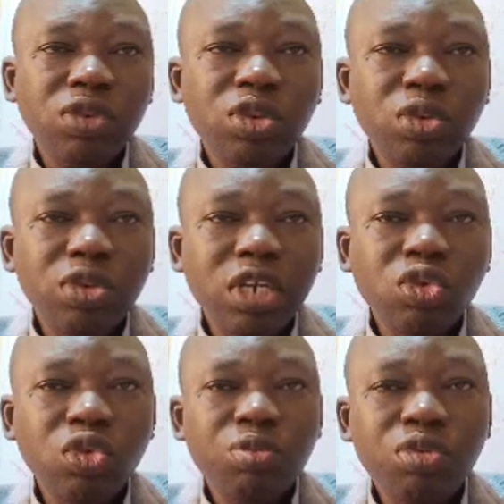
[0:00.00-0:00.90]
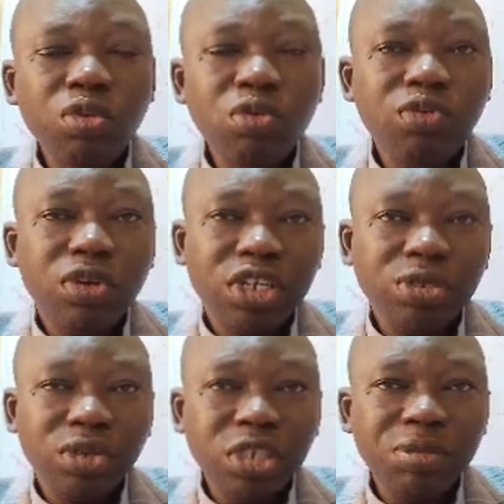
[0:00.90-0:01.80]
for children to prove
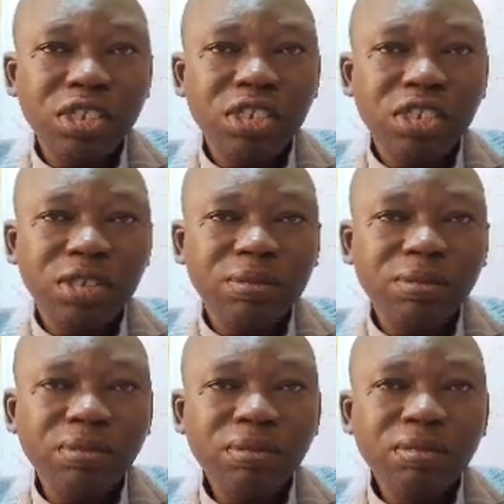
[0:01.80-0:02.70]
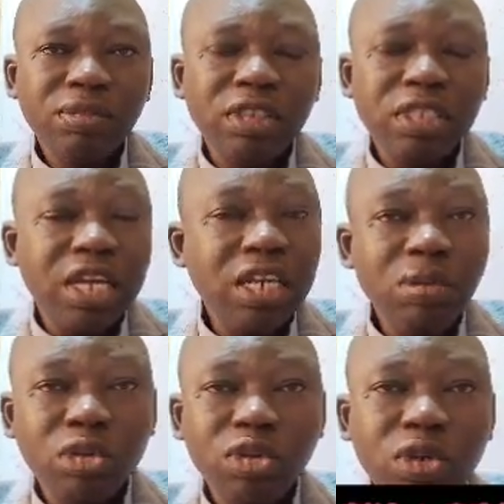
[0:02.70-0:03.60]
responsibility. Then
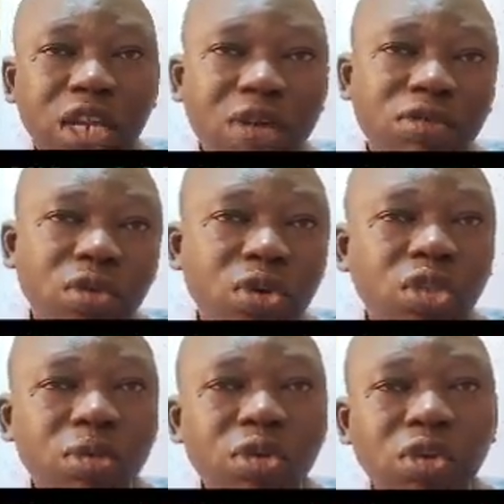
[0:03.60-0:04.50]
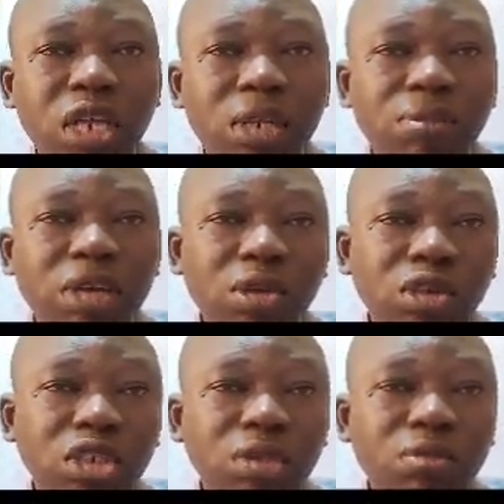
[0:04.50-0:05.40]
in module 11, we're going to be looking at
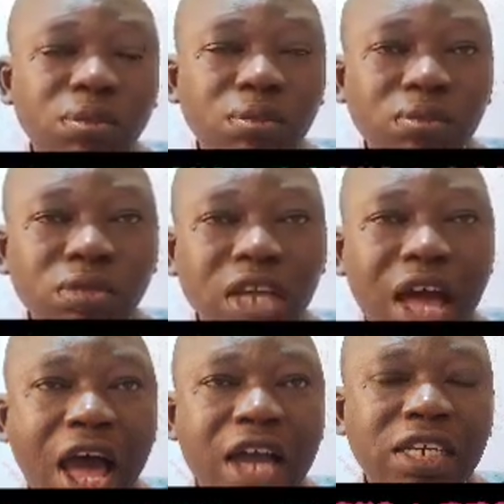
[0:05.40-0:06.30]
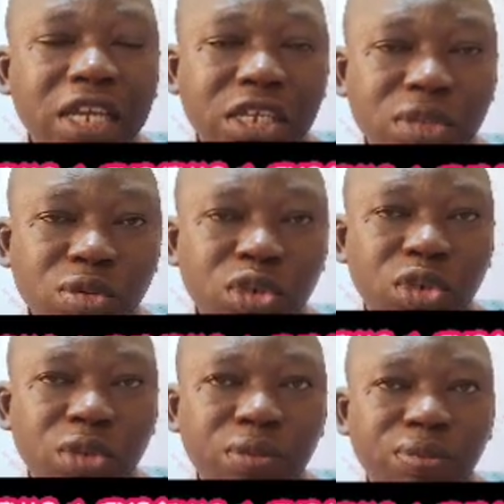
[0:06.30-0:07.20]
mentorship and
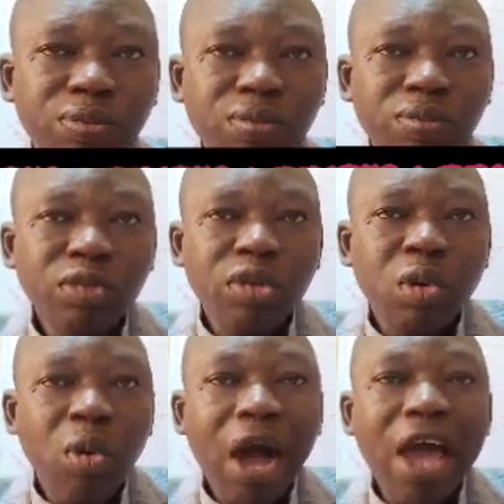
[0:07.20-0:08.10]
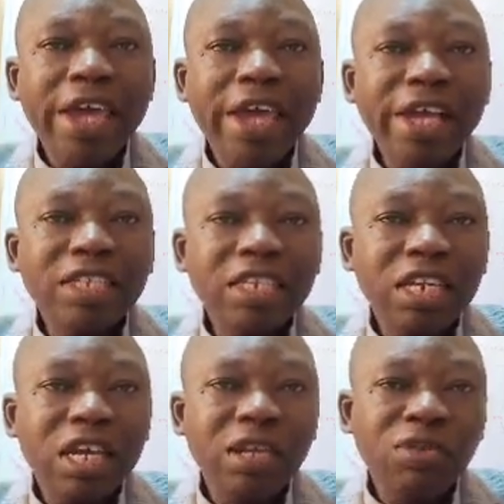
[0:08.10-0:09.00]
exposure. Why
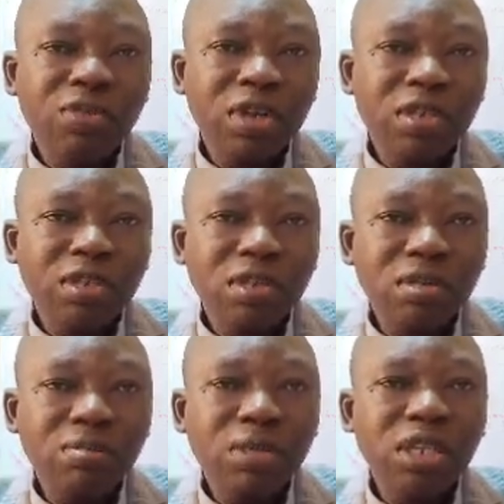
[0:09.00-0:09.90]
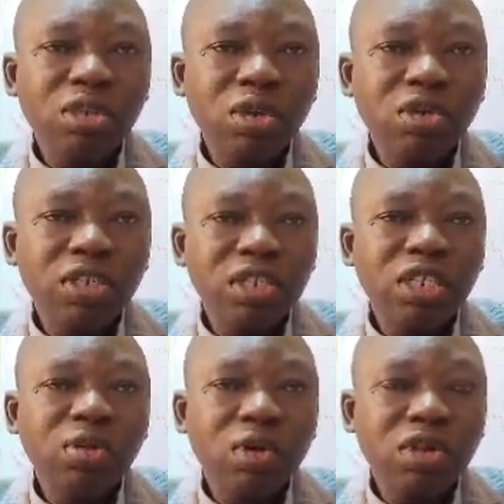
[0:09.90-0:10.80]
external influence, mentors,
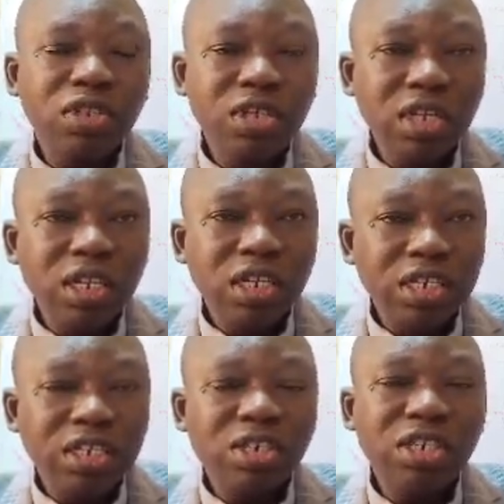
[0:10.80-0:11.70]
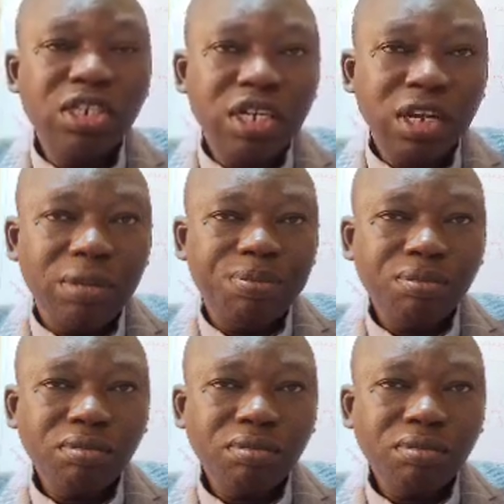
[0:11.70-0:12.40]
networks is critical.